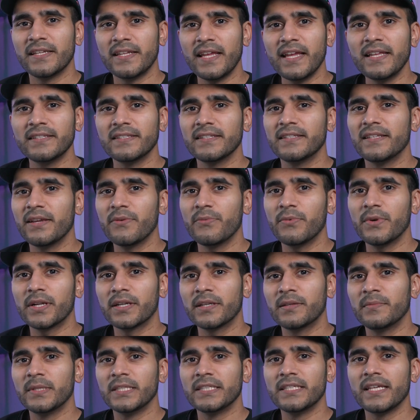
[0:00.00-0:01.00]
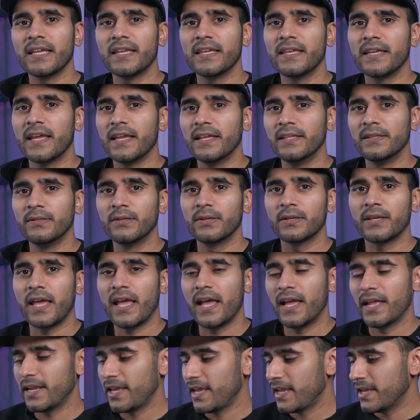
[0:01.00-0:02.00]
and today we're going to be taking a look
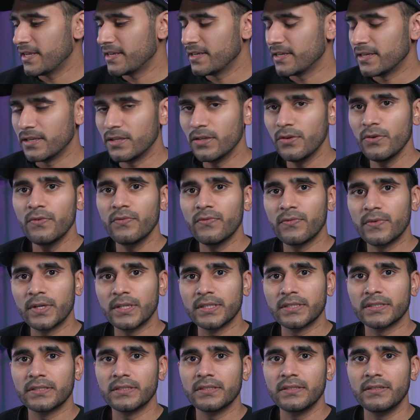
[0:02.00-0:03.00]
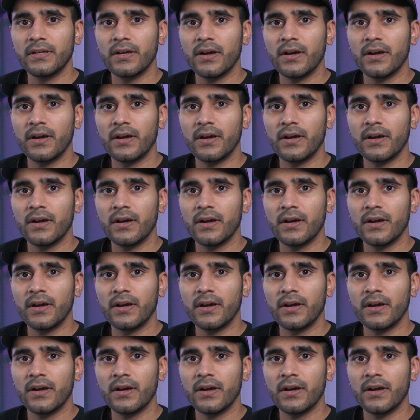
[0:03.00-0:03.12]
at a new version